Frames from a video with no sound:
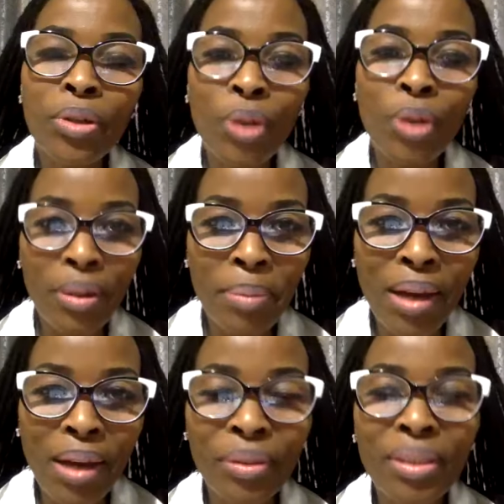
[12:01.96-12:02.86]
to talk
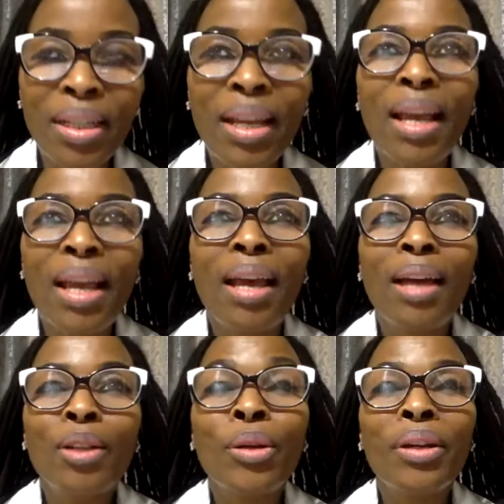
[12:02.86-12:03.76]
about,
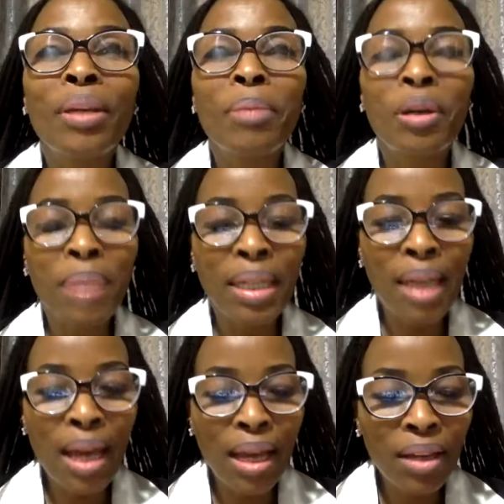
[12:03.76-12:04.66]
uh, talking about my
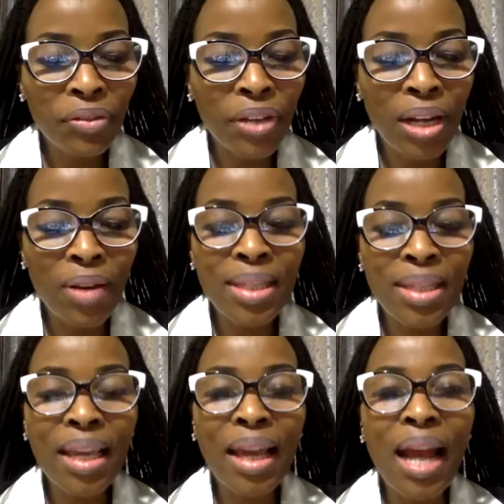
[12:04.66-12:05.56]
life, and I was
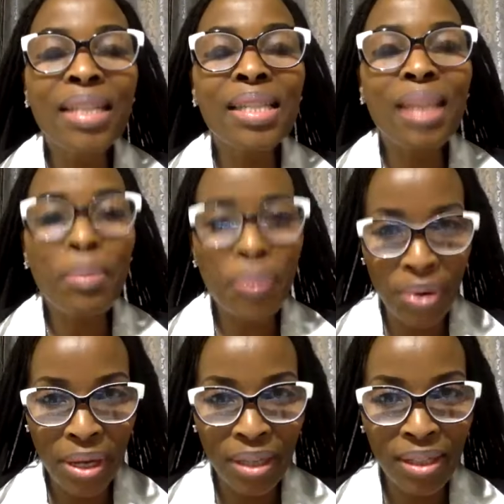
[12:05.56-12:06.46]
saying, I
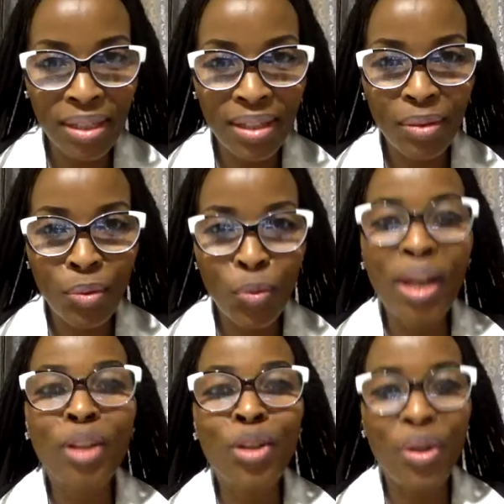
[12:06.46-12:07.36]
separate
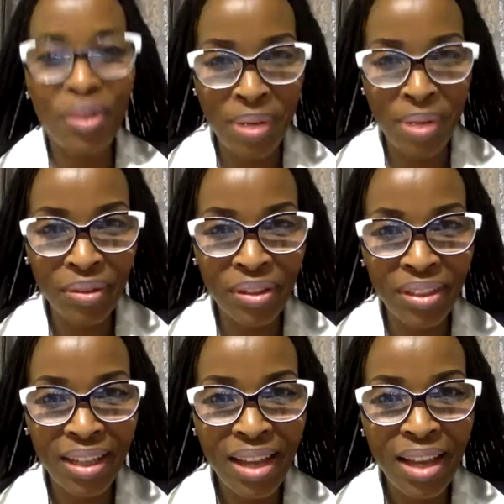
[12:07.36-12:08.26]
what I talk about.
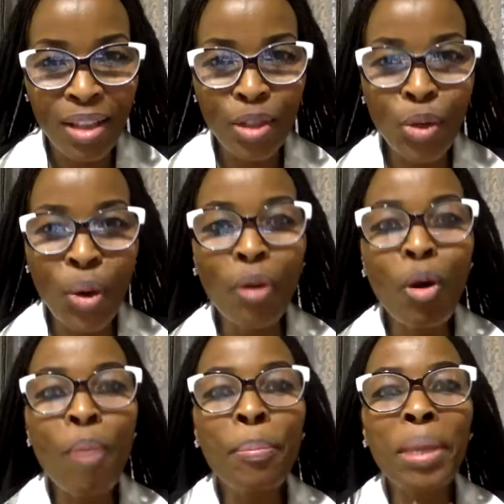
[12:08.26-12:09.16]
So I
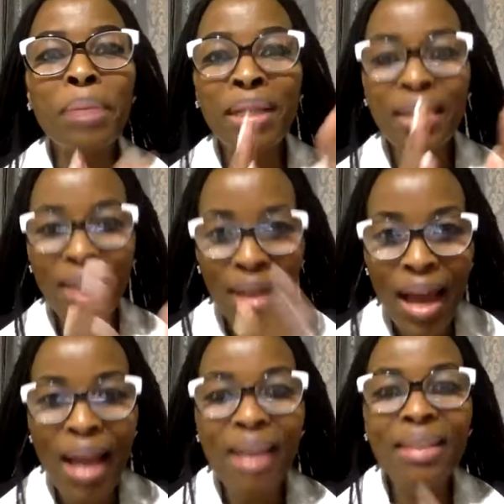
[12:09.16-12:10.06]

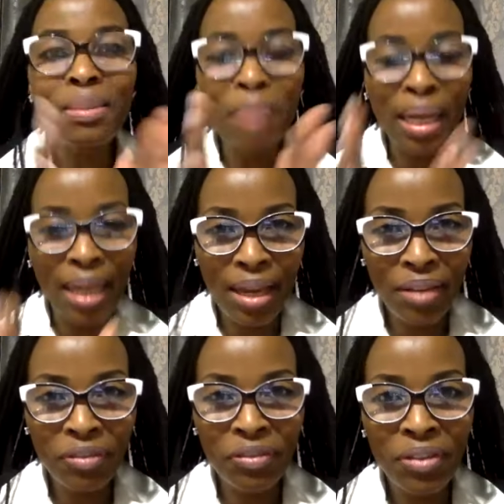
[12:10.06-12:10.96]
compartmentalize my
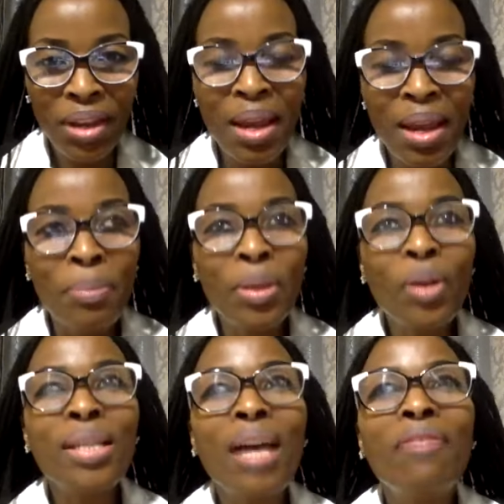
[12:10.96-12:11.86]
life
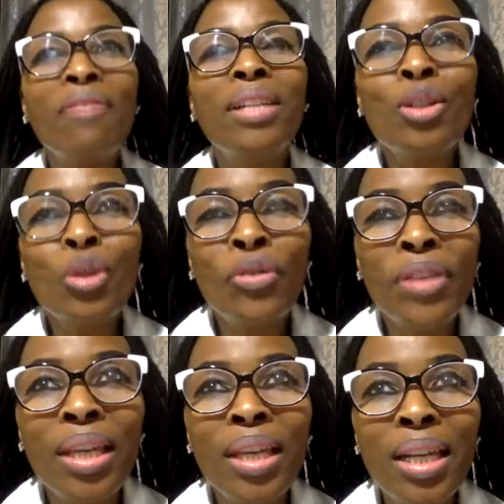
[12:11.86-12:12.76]
because I've learned over
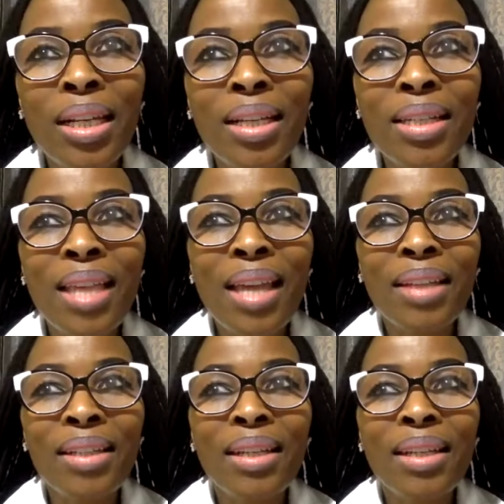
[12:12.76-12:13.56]
the years that